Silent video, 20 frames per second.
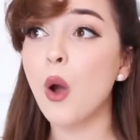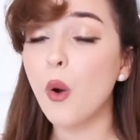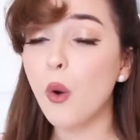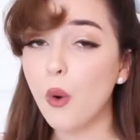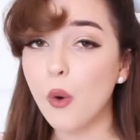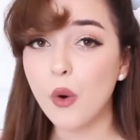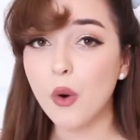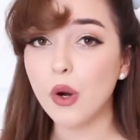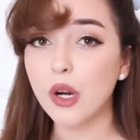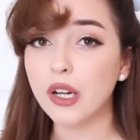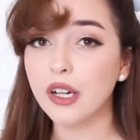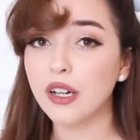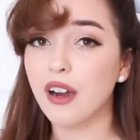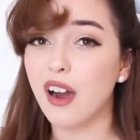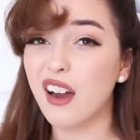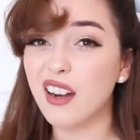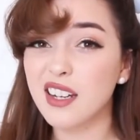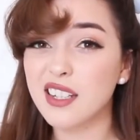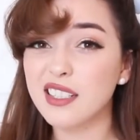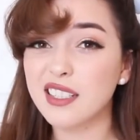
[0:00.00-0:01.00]
or
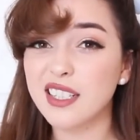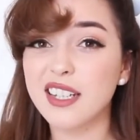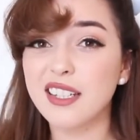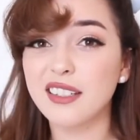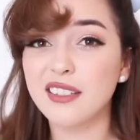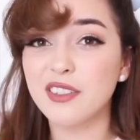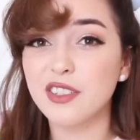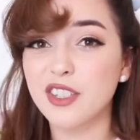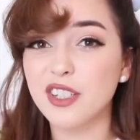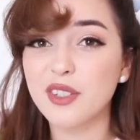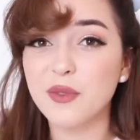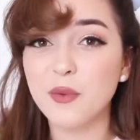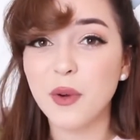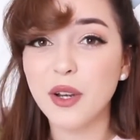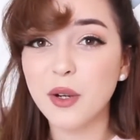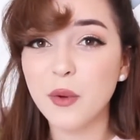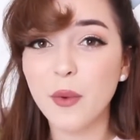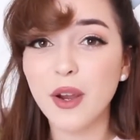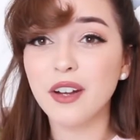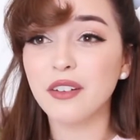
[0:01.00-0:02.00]
honestly just
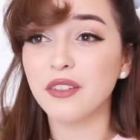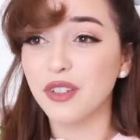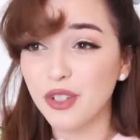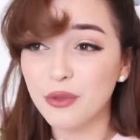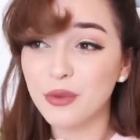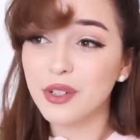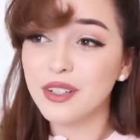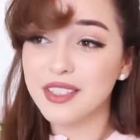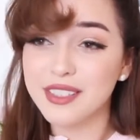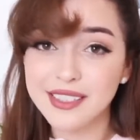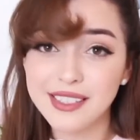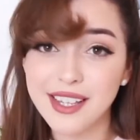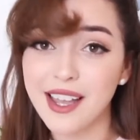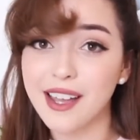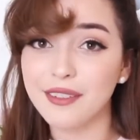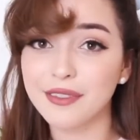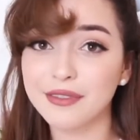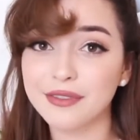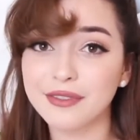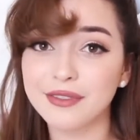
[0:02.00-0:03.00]
want to wear newer
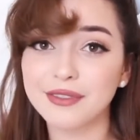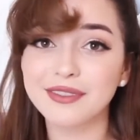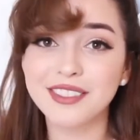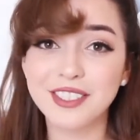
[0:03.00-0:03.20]
stuff.